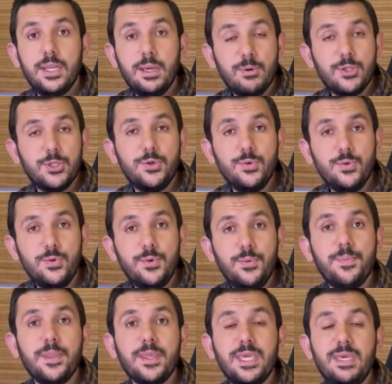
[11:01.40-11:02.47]
Number
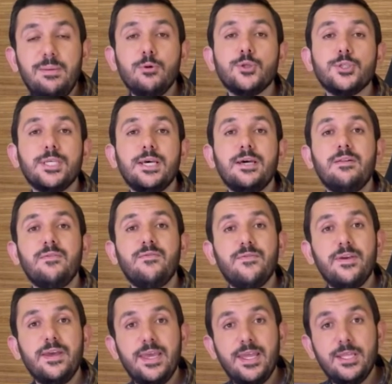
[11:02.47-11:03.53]
two, keep
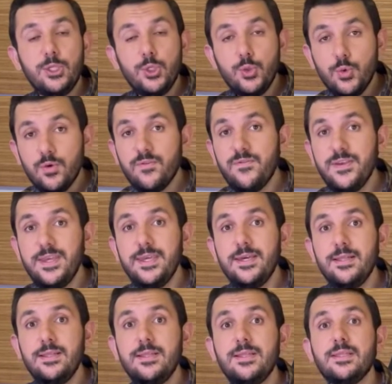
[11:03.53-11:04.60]
yourself in your
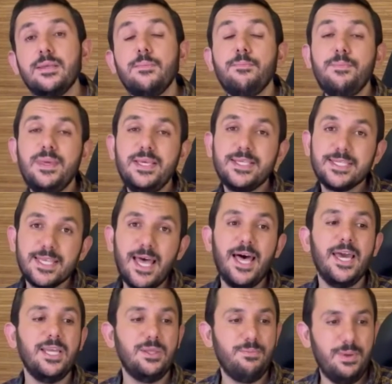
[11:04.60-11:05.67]
field
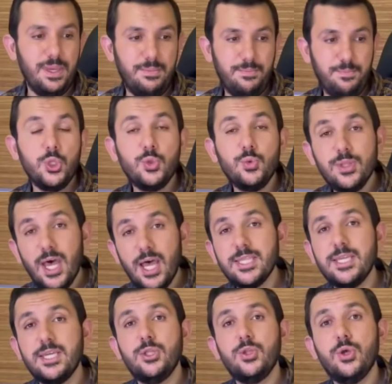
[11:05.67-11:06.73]
beside BIM. Do
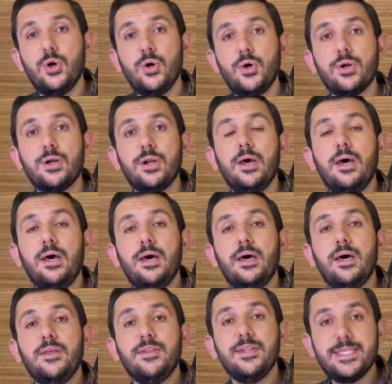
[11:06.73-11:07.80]
not ignore
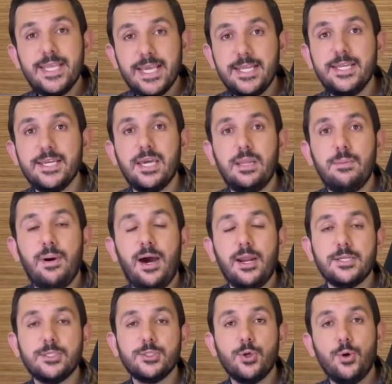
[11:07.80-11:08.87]
the technical
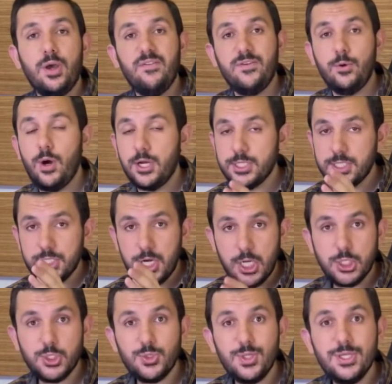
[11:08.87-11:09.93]
part. So if you are a
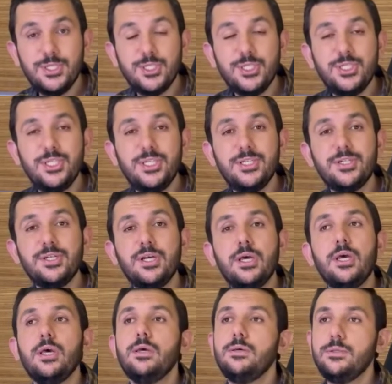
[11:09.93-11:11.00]
structural engineer,
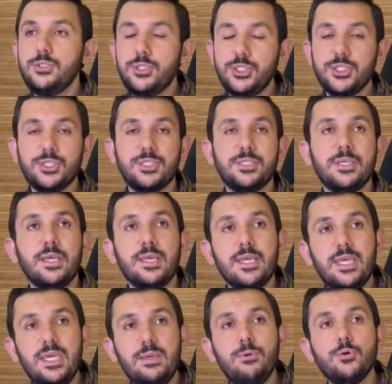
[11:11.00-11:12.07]
just
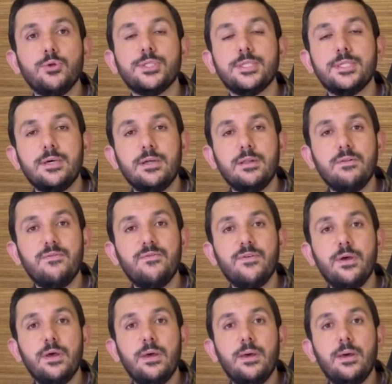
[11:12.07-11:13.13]
keep yourself